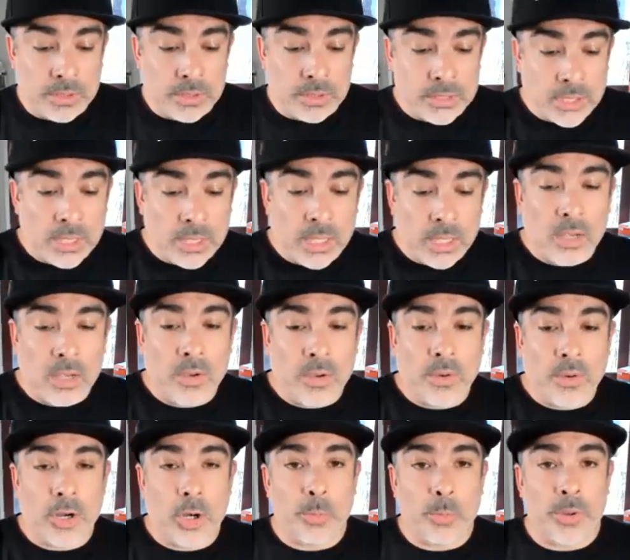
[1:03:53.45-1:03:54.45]

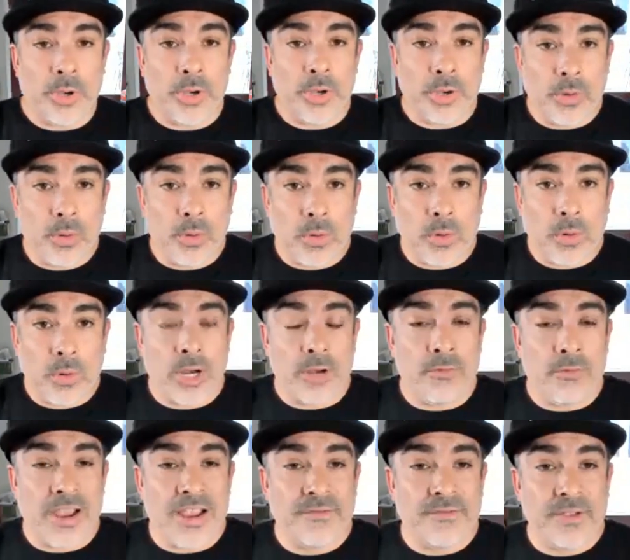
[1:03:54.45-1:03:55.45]
Zillow and Opendoor
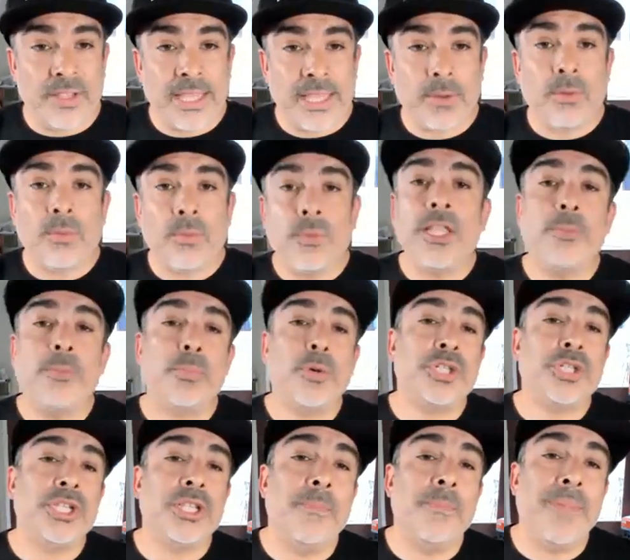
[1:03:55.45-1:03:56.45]
and Redfin, they were really
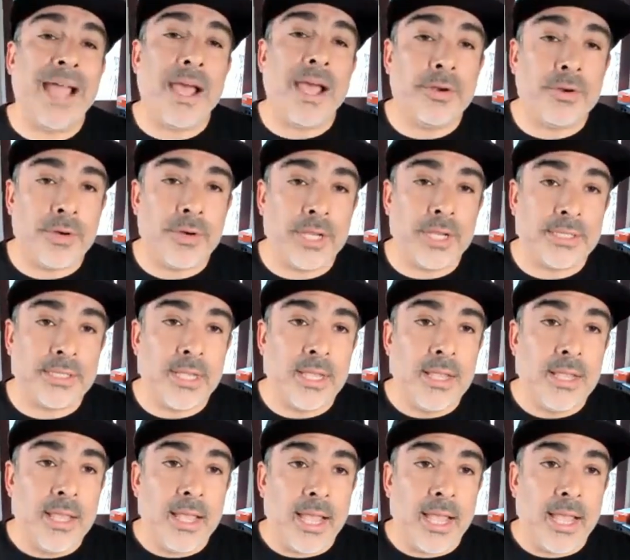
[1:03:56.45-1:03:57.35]
pushing the boundaries